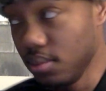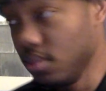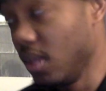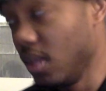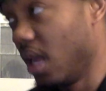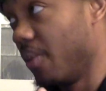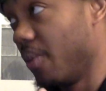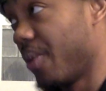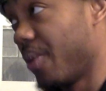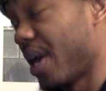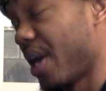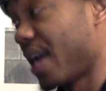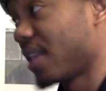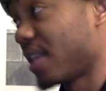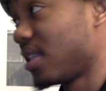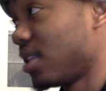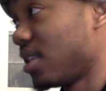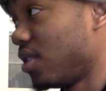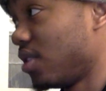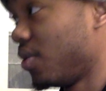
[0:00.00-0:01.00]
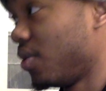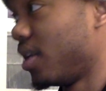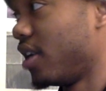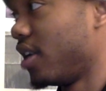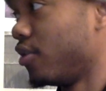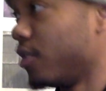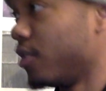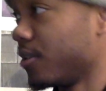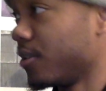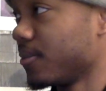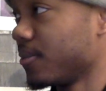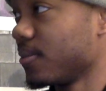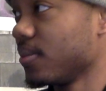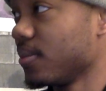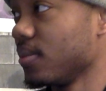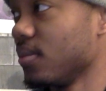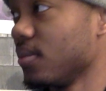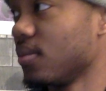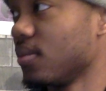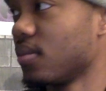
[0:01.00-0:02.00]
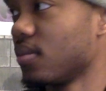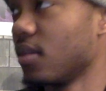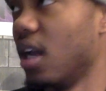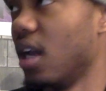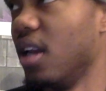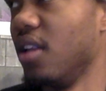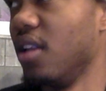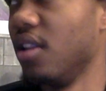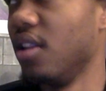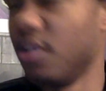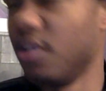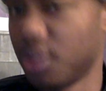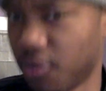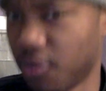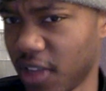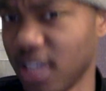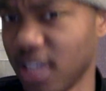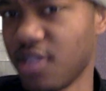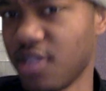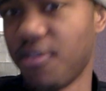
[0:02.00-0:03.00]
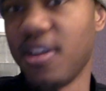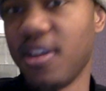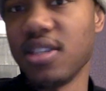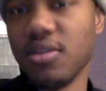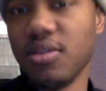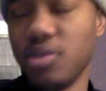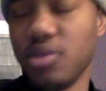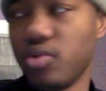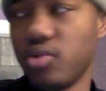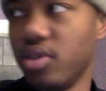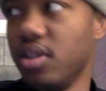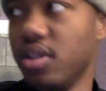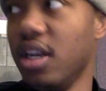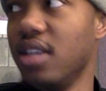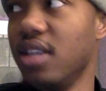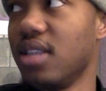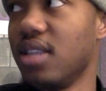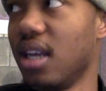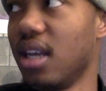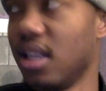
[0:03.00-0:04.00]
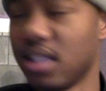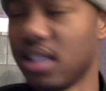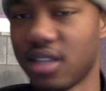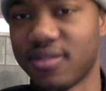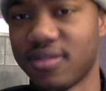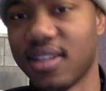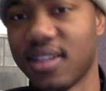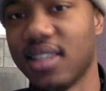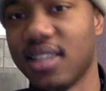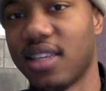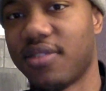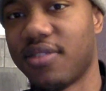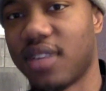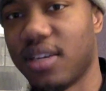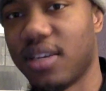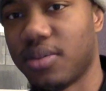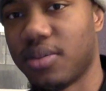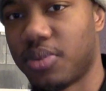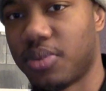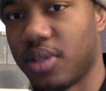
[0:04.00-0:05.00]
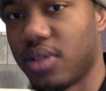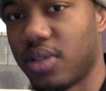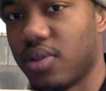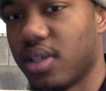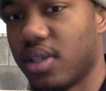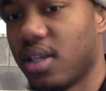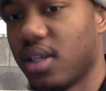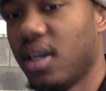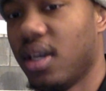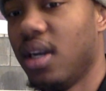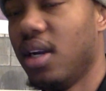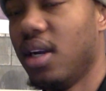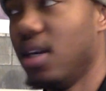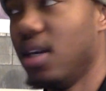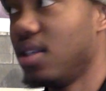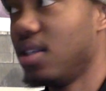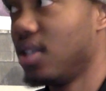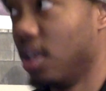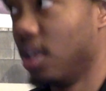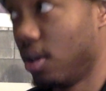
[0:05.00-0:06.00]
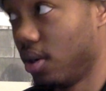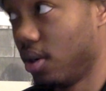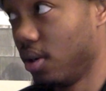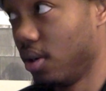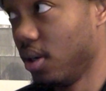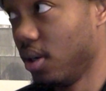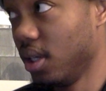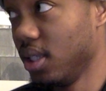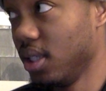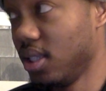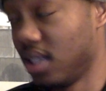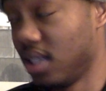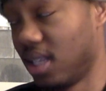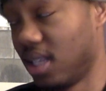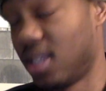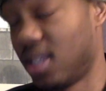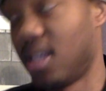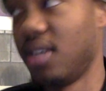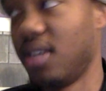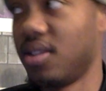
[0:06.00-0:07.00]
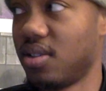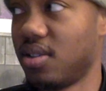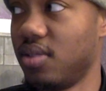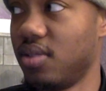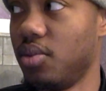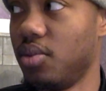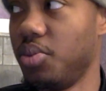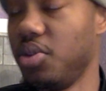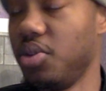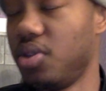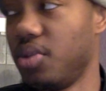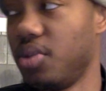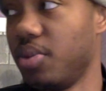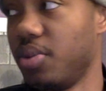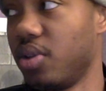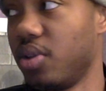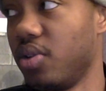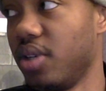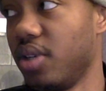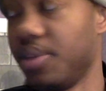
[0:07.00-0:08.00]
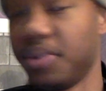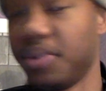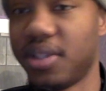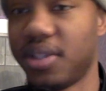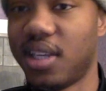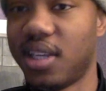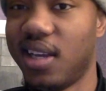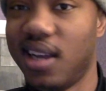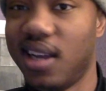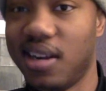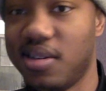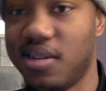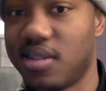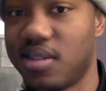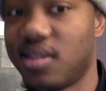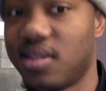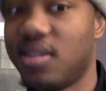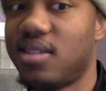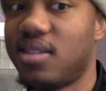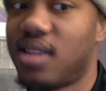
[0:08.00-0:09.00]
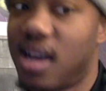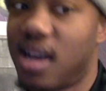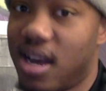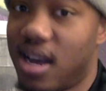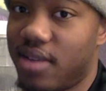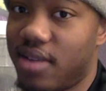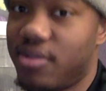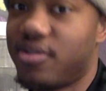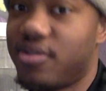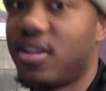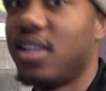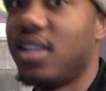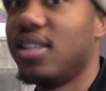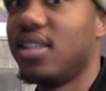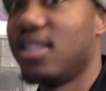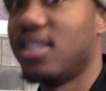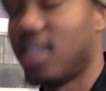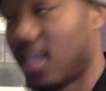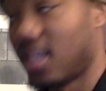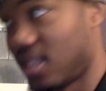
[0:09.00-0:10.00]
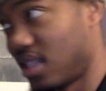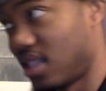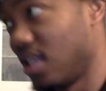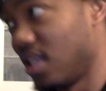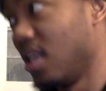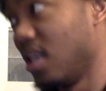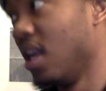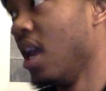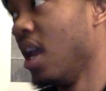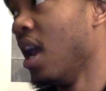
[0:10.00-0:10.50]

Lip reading: been packed or whatever. And then the flight to Fresno was real nice. I like the flight. That flight was pretty quick. So to get to Arizona will be super quick, but that Arizona to Iowa flight, that's the